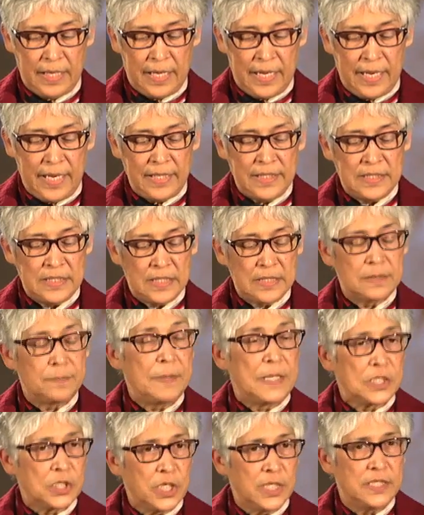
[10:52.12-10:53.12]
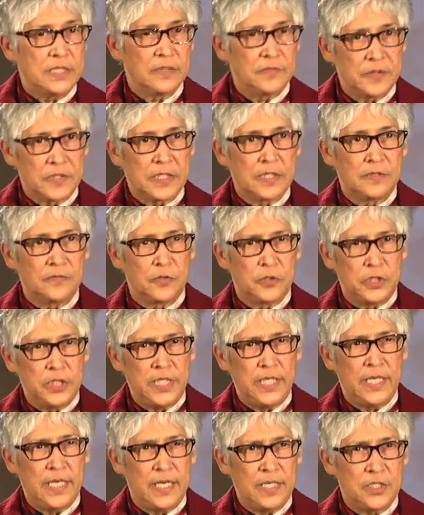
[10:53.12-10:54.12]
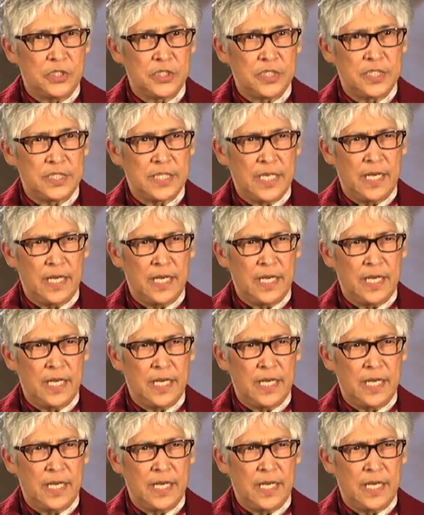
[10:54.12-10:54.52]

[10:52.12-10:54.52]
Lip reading: It is especially difficult for teenagers,